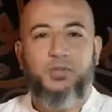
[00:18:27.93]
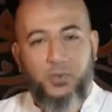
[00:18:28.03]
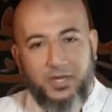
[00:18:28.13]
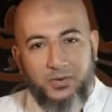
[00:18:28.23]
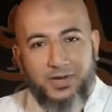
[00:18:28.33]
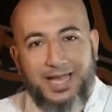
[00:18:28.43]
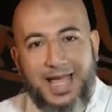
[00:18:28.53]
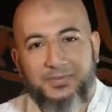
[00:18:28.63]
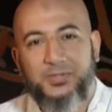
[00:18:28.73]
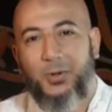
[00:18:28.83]
So when you
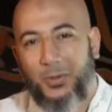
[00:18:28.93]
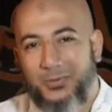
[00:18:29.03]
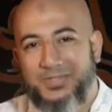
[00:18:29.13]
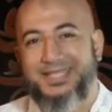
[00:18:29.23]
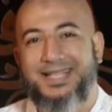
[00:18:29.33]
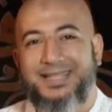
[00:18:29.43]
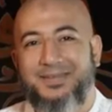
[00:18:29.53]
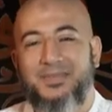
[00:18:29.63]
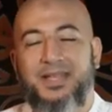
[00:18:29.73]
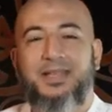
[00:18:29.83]
relapse, always tell
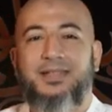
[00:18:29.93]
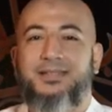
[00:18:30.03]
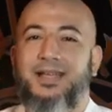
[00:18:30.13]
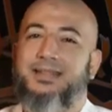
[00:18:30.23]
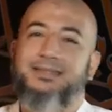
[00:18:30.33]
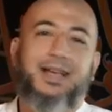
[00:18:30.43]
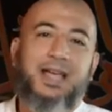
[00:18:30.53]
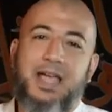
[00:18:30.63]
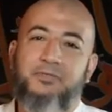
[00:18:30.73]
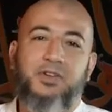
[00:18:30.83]
them that I
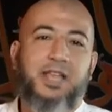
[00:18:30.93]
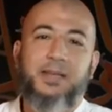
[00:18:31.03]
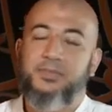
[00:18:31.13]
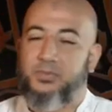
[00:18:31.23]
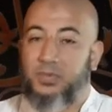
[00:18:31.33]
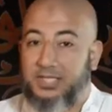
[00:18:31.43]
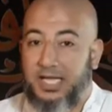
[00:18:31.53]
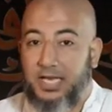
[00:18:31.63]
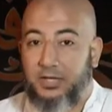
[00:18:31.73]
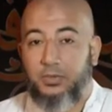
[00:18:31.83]
have relapsed, what
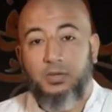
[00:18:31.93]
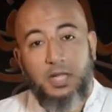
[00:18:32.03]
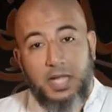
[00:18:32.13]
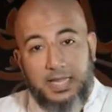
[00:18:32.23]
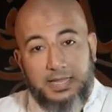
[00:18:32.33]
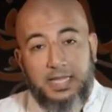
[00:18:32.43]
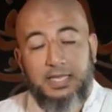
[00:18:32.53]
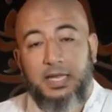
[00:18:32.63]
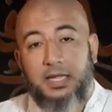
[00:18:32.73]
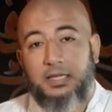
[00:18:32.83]
can I do? And
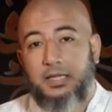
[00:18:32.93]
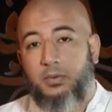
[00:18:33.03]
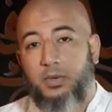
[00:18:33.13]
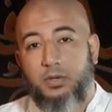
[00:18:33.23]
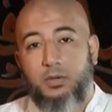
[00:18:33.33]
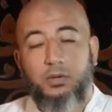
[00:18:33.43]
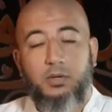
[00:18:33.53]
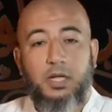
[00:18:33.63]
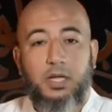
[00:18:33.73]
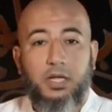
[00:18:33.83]
then they will
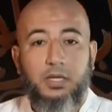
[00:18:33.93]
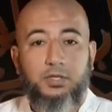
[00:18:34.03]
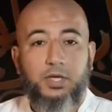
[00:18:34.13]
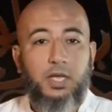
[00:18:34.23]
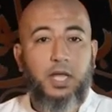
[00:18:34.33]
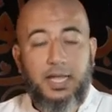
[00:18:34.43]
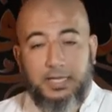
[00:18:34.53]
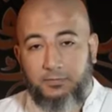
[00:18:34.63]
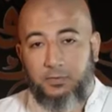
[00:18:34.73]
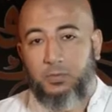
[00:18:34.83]
go, inshallah, and
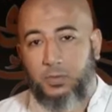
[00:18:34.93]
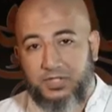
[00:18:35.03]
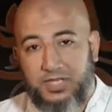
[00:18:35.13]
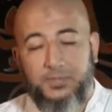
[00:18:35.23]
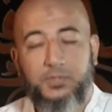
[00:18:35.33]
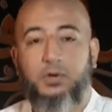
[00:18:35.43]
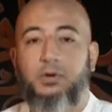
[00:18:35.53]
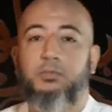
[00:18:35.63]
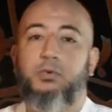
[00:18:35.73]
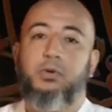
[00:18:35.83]
give you more tips
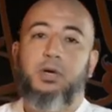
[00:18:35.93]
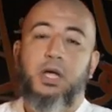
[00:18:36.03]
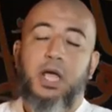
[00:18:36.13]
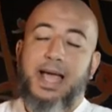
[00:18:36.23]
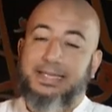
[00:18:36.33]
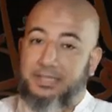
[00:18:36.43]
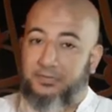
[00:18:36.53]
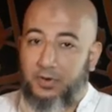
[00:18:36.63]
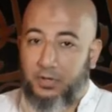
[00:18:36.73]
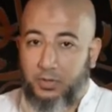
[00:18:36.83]
or more
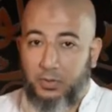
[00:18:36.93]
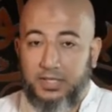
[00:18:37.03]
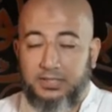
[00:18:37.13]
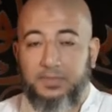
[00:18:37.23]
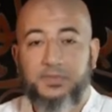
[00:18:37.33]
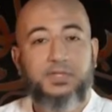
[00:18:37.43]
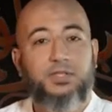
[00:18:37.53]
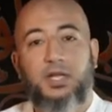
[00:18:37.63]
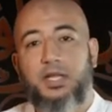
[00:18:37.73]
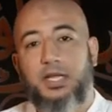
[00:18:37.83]
different curing tips,
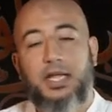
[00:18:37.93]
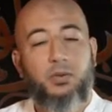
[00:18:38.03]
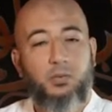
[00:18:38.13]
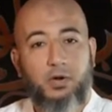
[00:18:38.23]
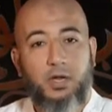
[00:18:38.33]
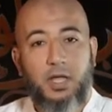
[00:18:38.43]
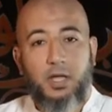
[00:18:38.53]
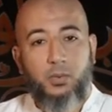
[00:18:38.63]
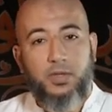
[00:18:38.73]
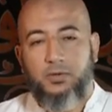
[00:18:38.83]
inshallah, that can work
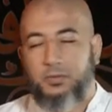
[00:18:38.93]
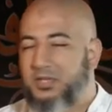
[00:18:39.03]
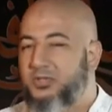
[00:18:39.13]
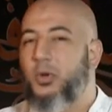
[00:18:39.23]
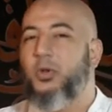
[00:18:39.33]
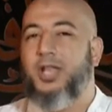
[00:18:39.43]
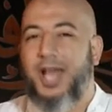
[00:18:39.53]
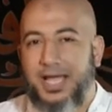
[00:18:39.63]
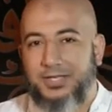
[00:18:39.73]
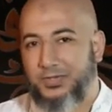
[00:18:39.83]
with you. But don't
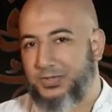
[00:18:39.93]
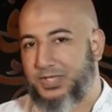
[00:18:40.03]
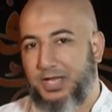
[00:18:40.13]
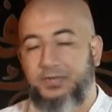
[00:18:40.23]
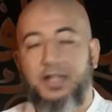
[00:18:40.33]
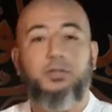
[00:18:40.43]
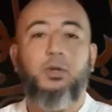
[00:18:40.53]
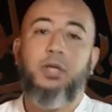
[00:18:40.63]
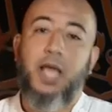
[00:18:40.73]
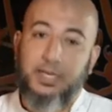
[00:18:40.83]
lie to yourself and
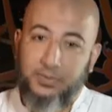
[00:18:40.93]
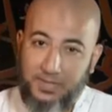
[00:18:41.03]
don't lie to